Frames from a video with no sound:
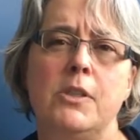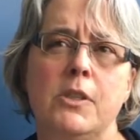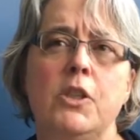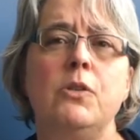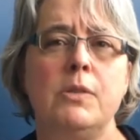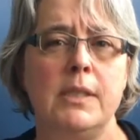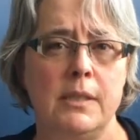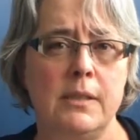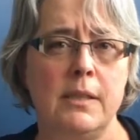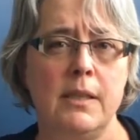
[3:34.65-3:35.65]

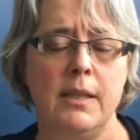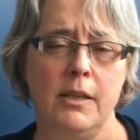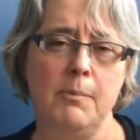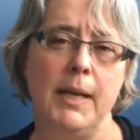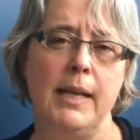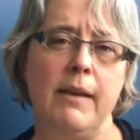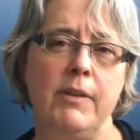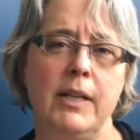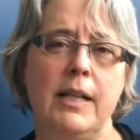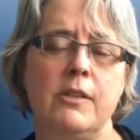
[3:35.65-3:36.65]
uses that you might have in
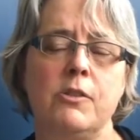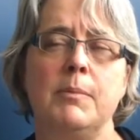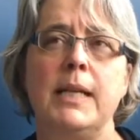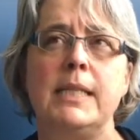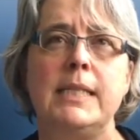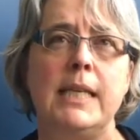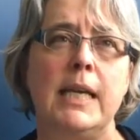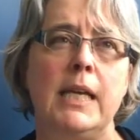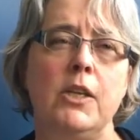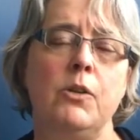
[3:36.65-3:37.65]
a classroom. Let's
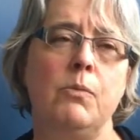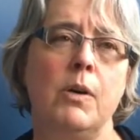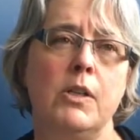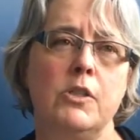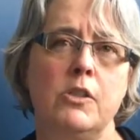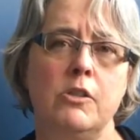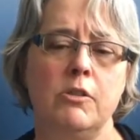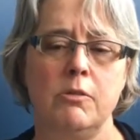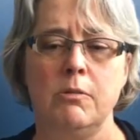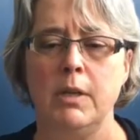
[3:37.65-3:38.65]
say you want
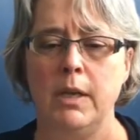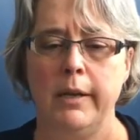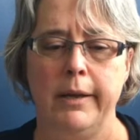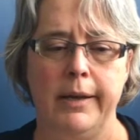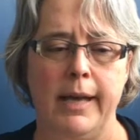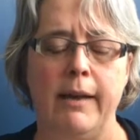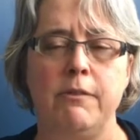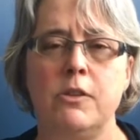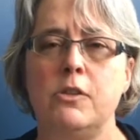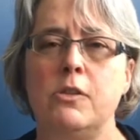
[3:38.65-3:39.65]
to have
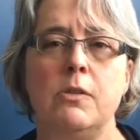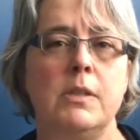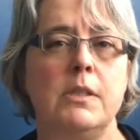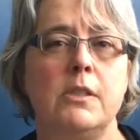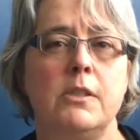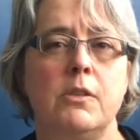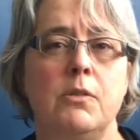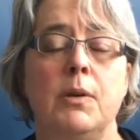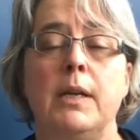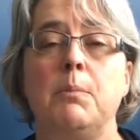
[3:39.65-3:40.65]
your students
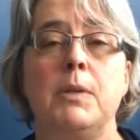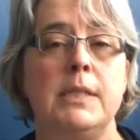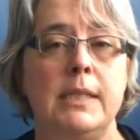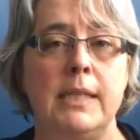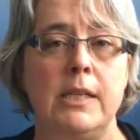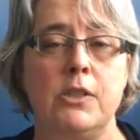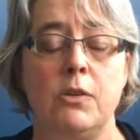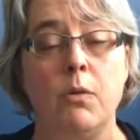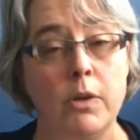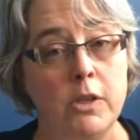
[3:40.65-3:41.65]
create a presentation,
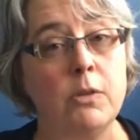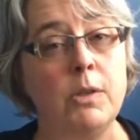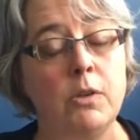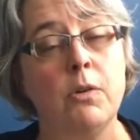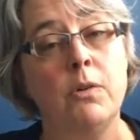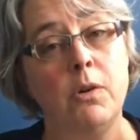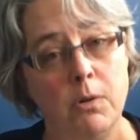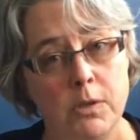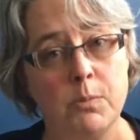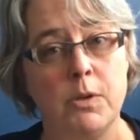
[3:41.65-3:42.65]
or you in your own
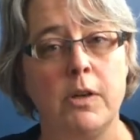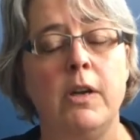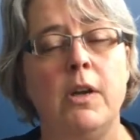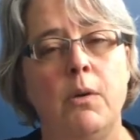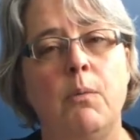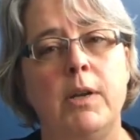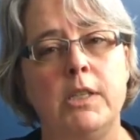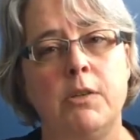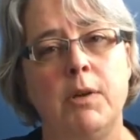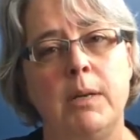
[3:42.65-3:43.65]
coursework want
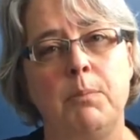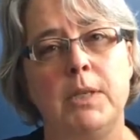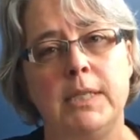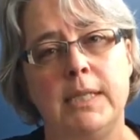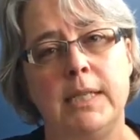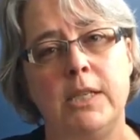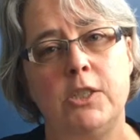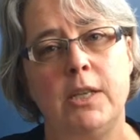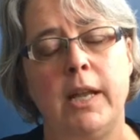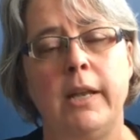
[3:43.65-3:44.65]
to create a
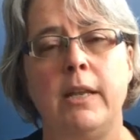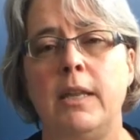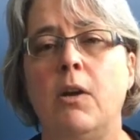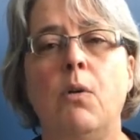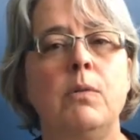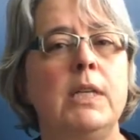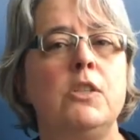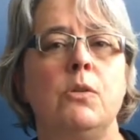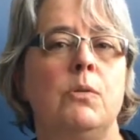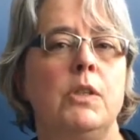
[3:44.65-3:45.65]
presentation, and the only
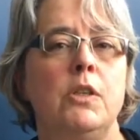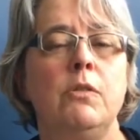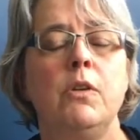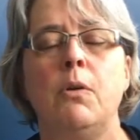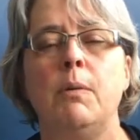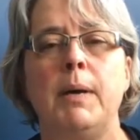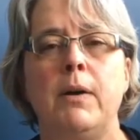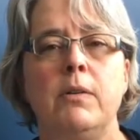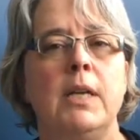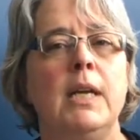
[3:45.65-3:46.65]
tool you know
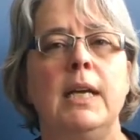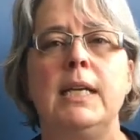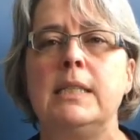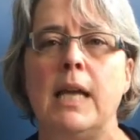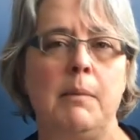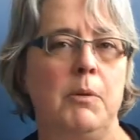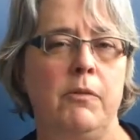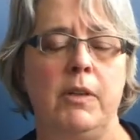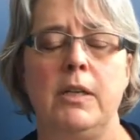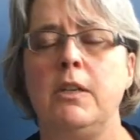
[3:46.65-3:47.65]
about is
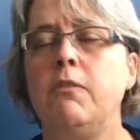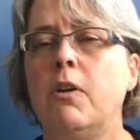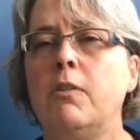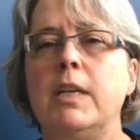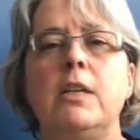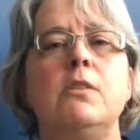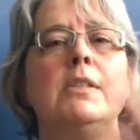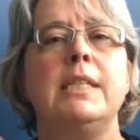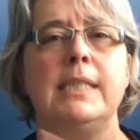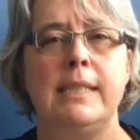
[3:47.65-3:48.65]
iMovie, and you've already
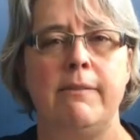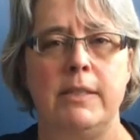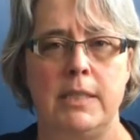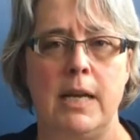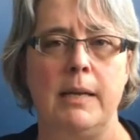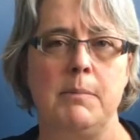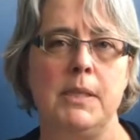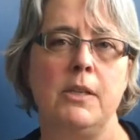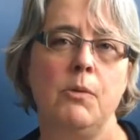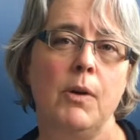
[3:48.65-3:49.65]
used it 7 times,
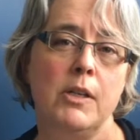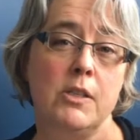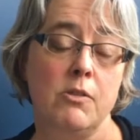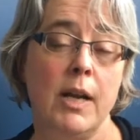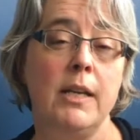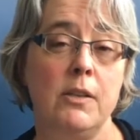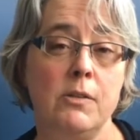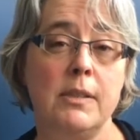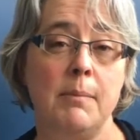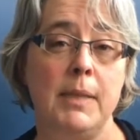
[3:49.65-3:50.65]
and you want to try to
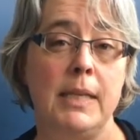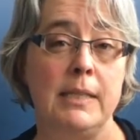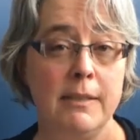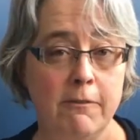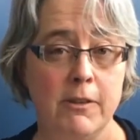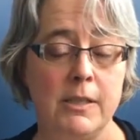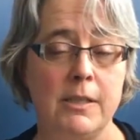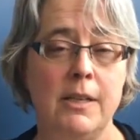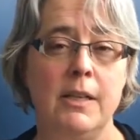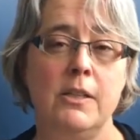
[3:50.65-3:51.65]
use something different.
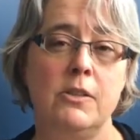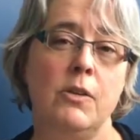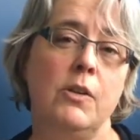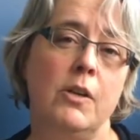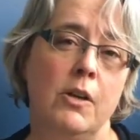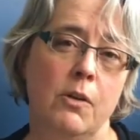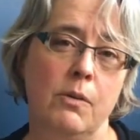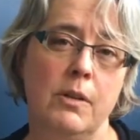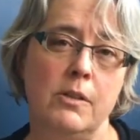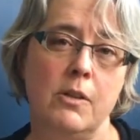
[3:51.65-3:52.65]
So you could go
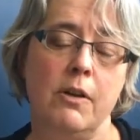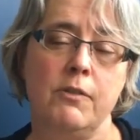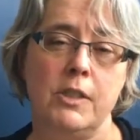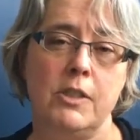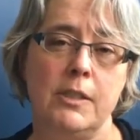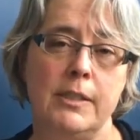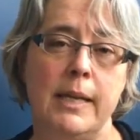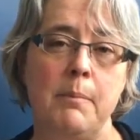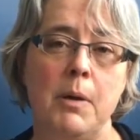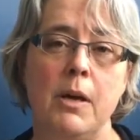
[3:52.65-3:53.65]
to the Scarfe Digital
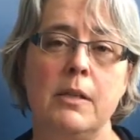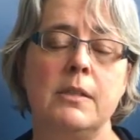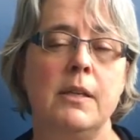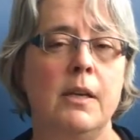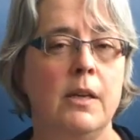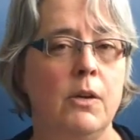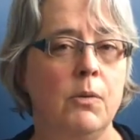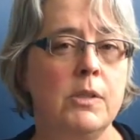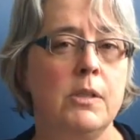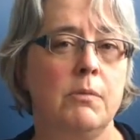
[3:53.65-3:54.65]
Sandbox, go
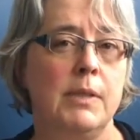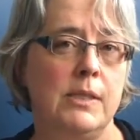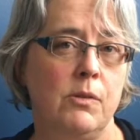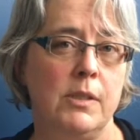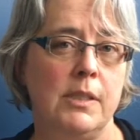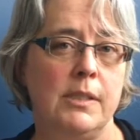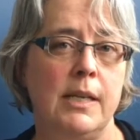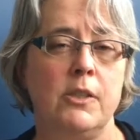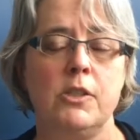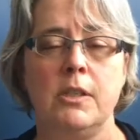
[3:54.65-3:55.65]
into the resources
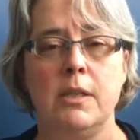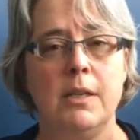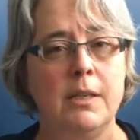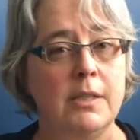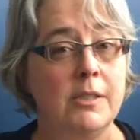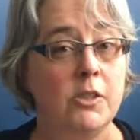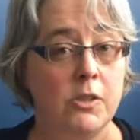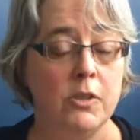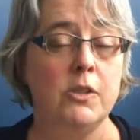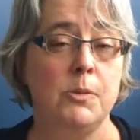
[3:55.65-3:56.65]
section,
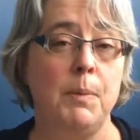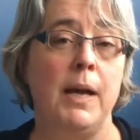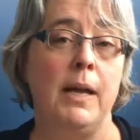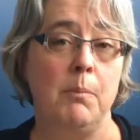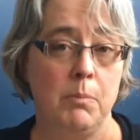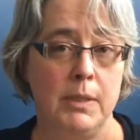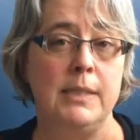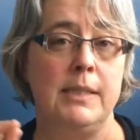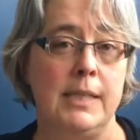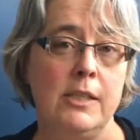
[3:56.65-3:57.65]
search by
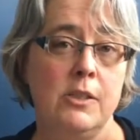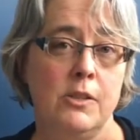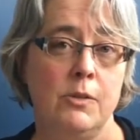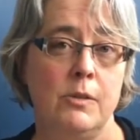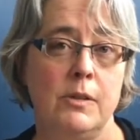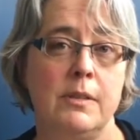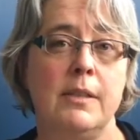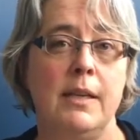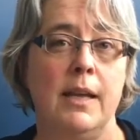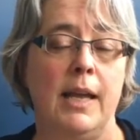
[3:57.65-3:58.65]
presentation tools,
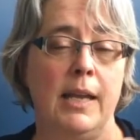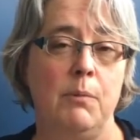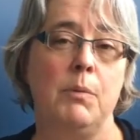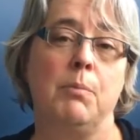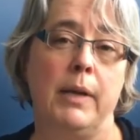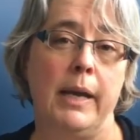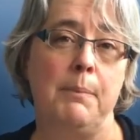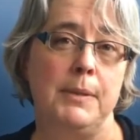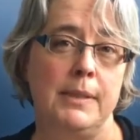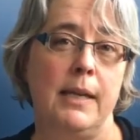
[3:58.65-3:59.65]
and it will bring
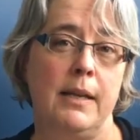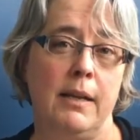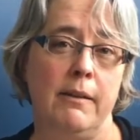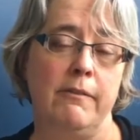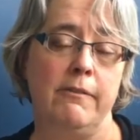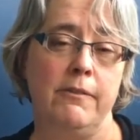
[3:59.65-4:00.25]
up a set of